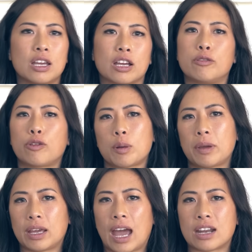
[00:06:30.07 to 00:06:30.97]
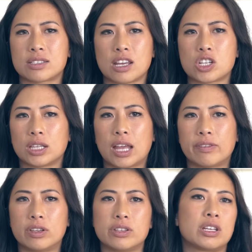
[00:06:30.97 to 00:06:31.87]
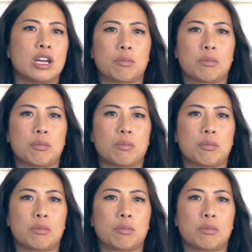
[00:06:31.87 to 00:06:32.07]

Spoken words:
confirming attestation levels,